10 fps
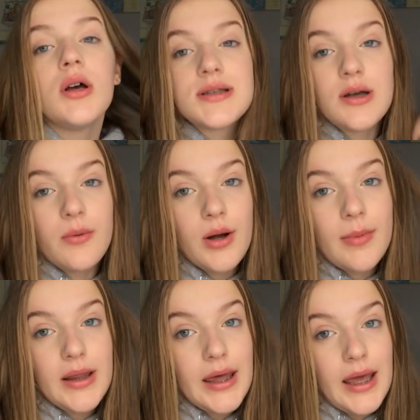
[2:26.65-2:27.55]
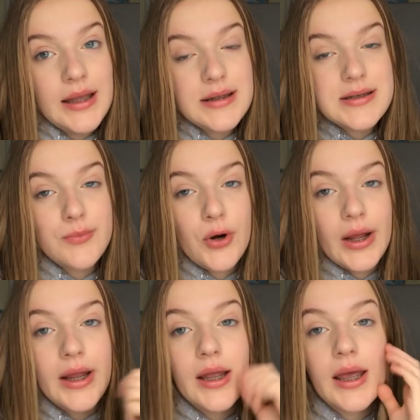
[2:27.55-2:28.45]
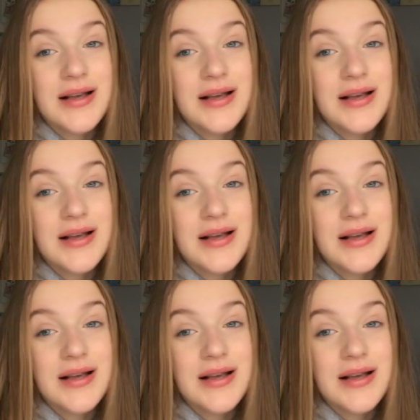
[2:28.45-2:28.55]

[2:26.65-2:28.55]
So I woke up at like 8 this morning.